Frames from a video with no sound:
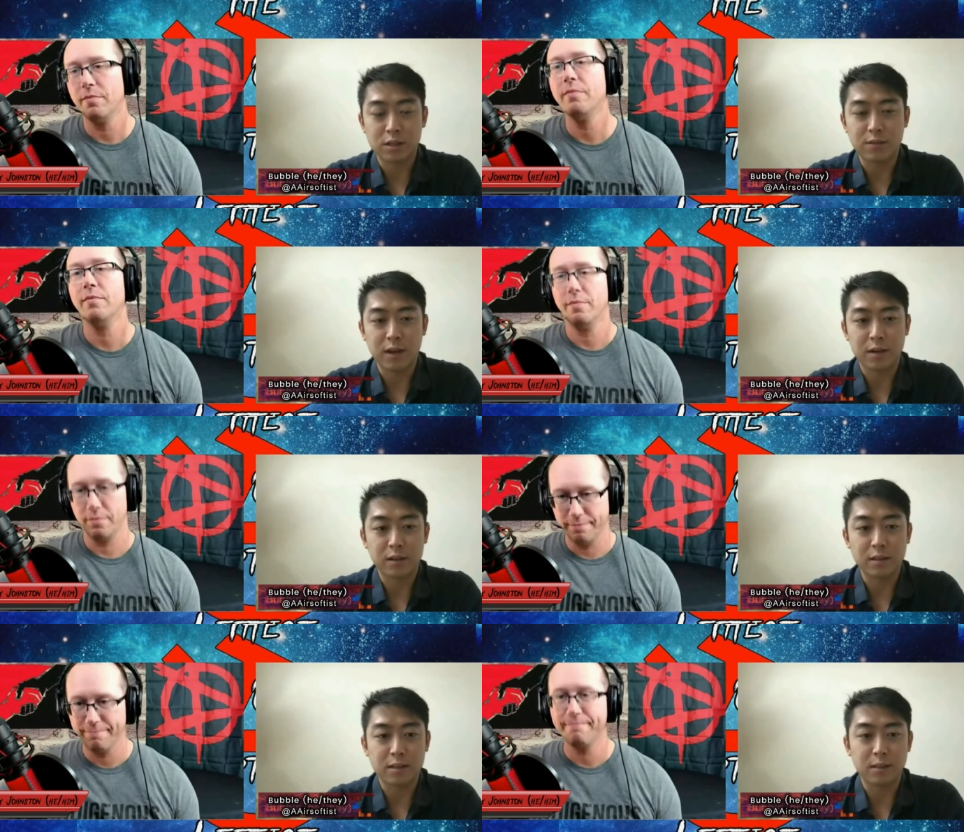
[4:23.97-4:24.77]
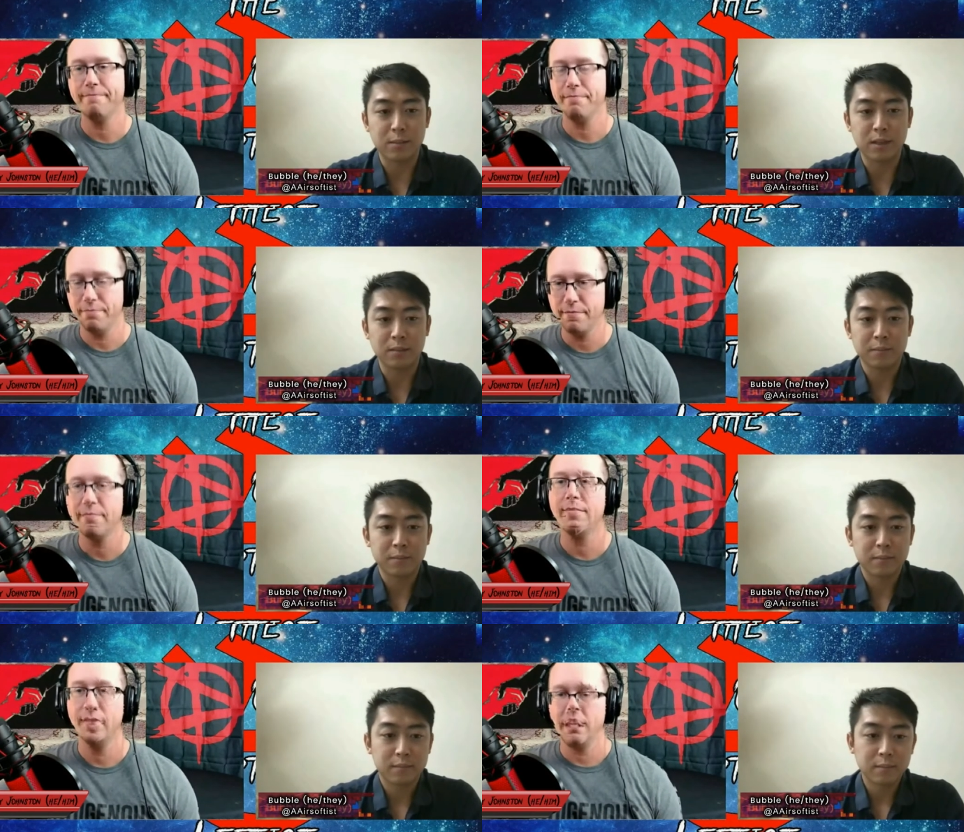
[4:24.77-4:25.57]
Speaker 1: traditions of
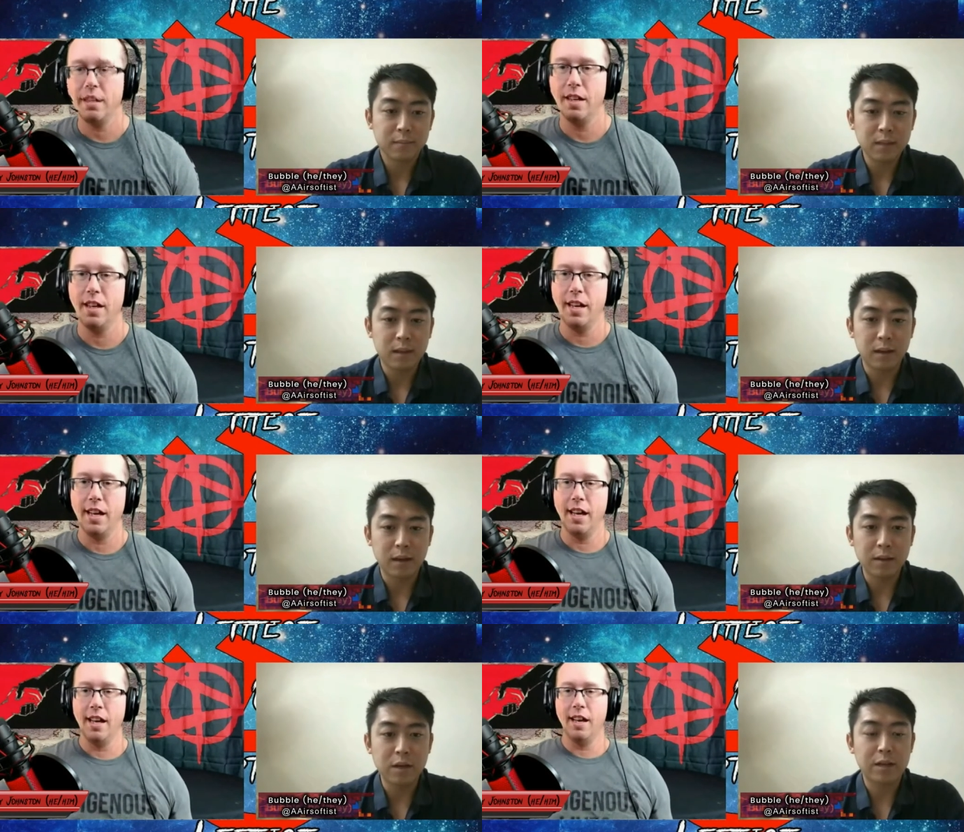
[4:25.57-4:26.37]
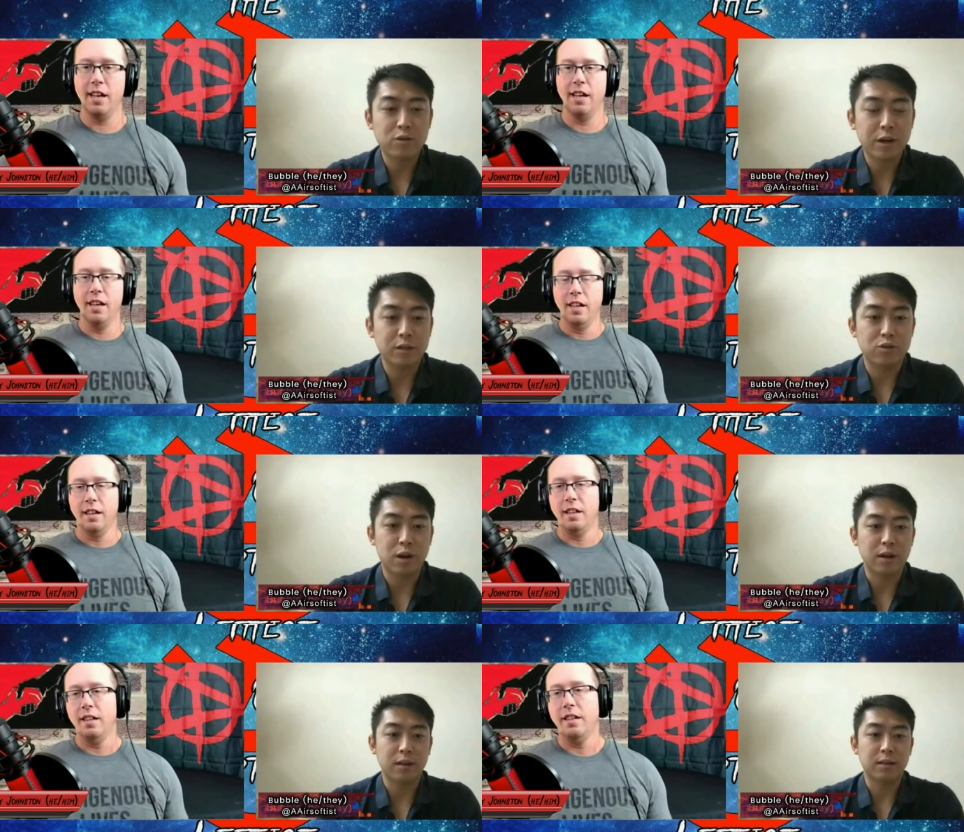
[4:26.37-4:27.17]
anarchism, and uh, I, I
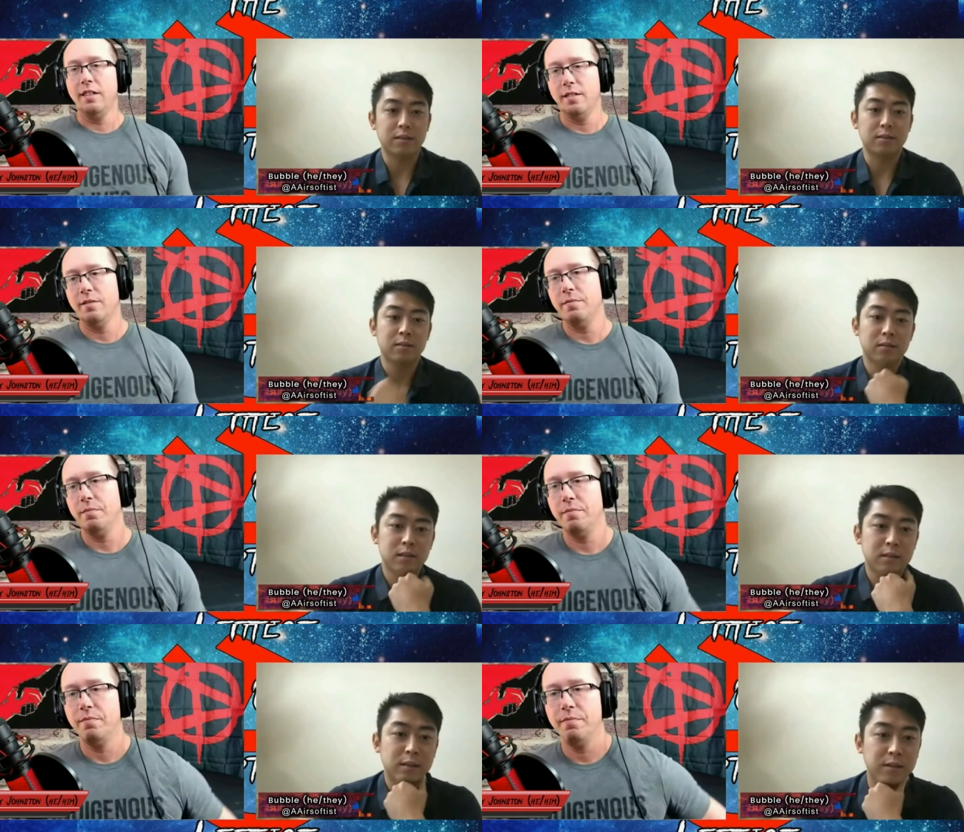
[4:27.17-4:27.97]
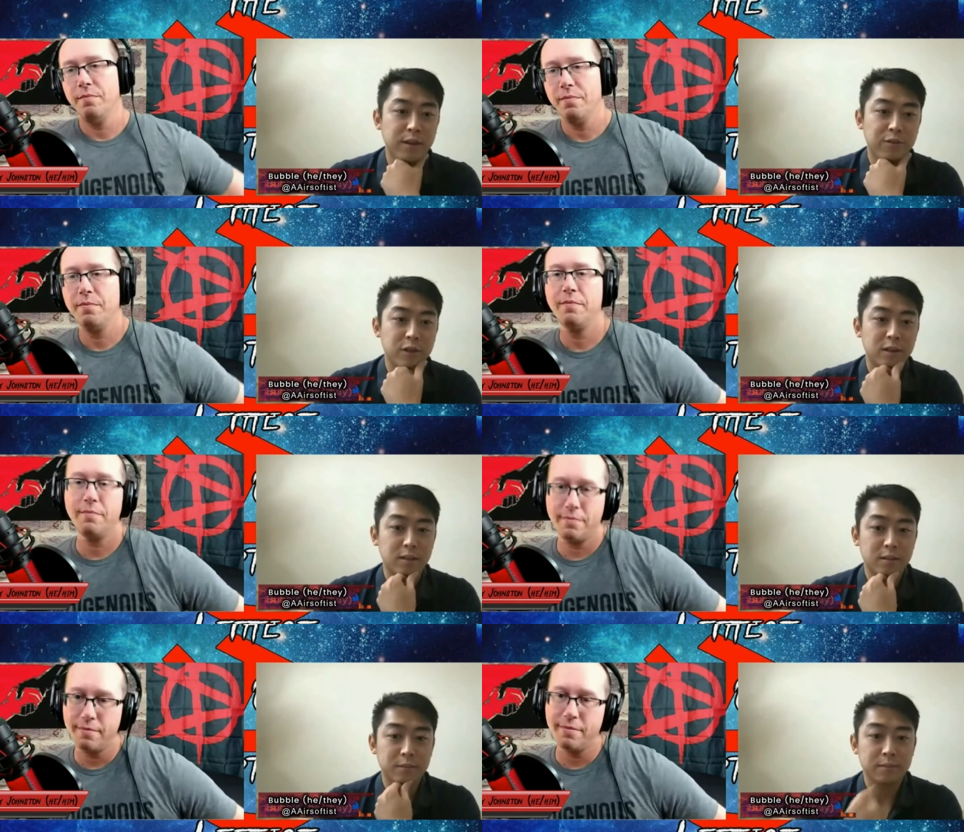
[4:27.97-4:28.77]
try to draw on a little of
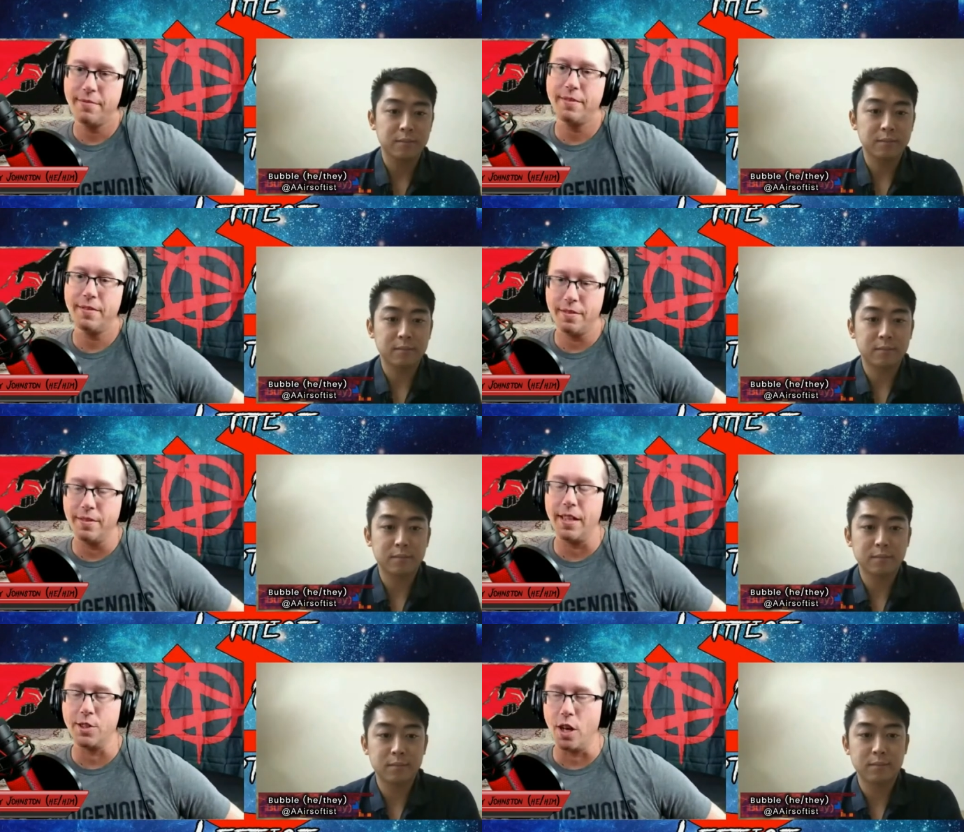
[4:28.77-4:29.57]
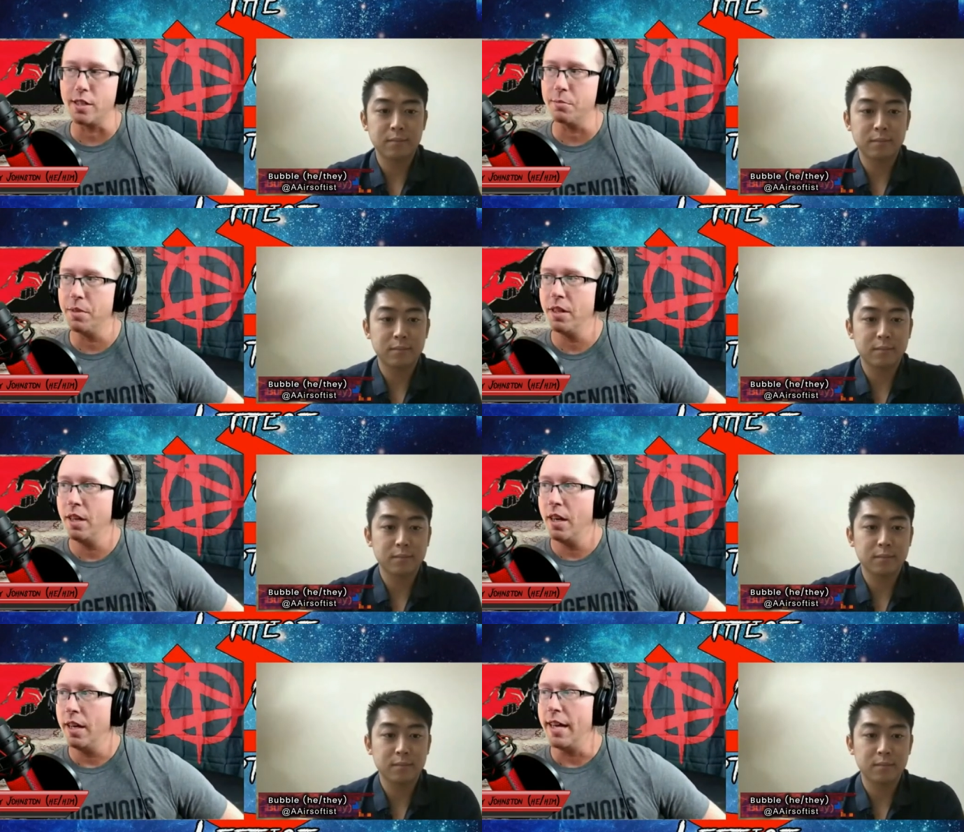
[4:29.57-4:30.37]
everything.
Speaker 2: That's awesome.
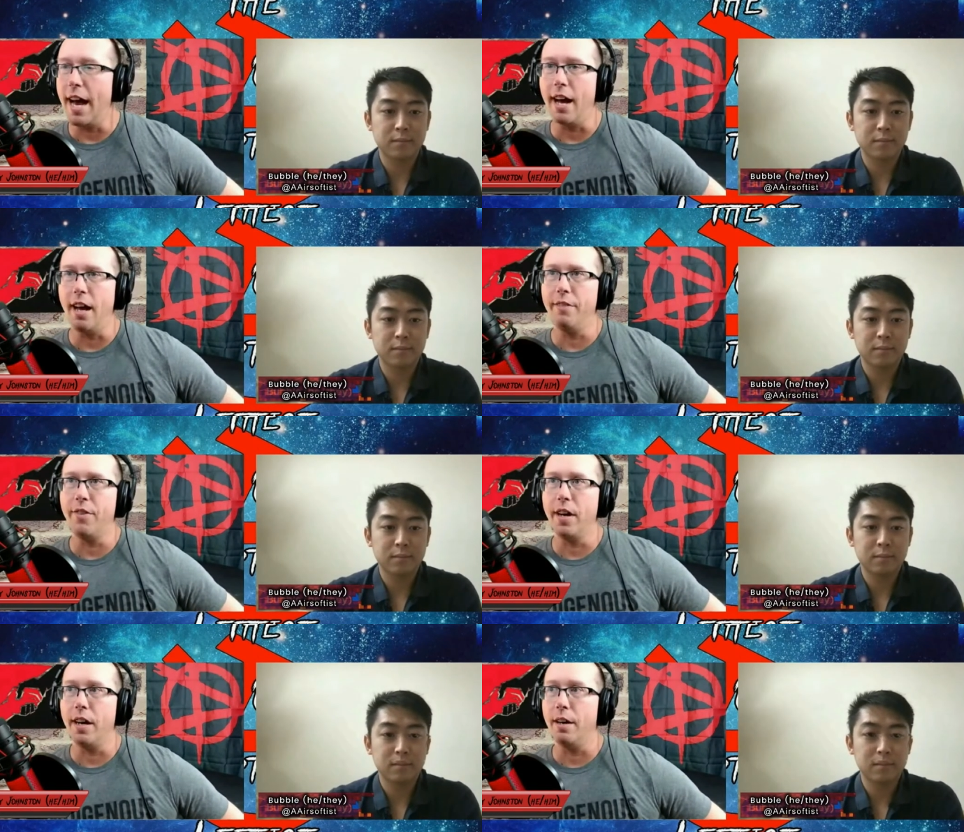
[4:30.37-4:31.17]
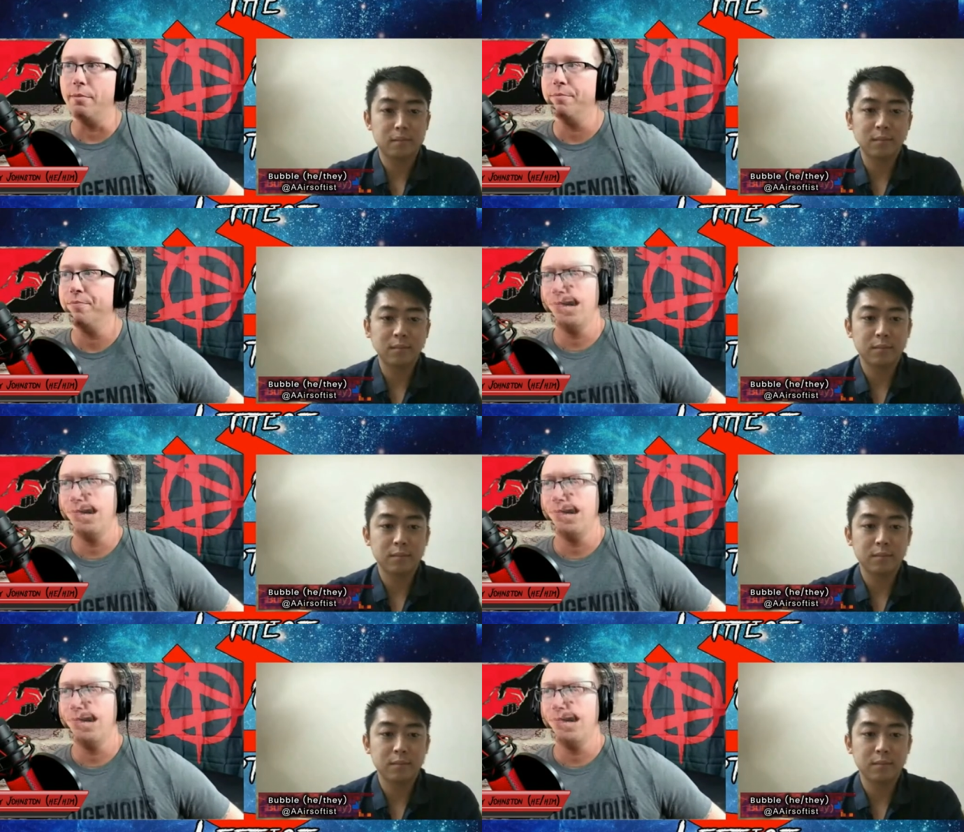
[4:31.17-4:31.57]
Yeah, I've. Uh